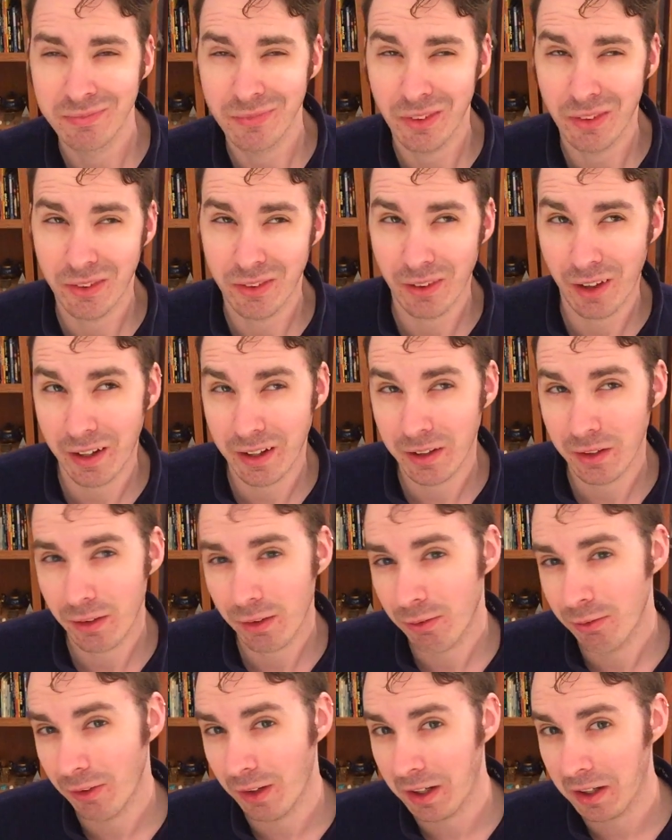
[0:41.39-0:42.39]

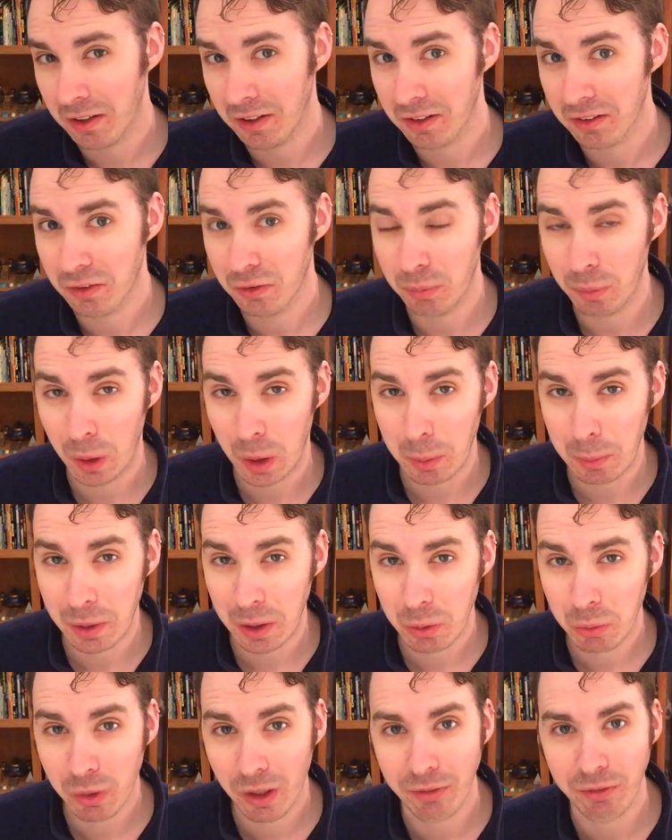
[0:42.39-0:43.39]
science fair,
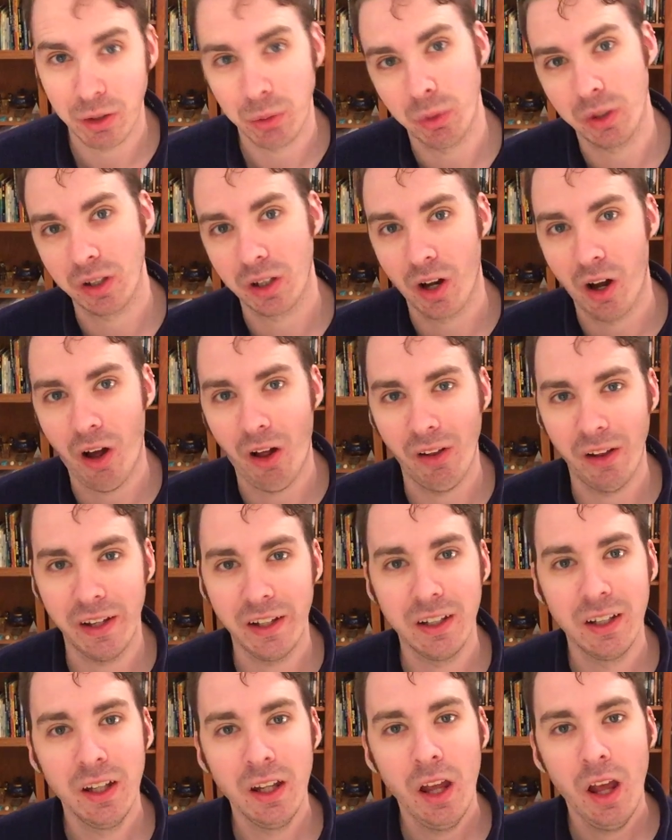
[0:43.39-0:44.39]
experiment, whatever you want to call it.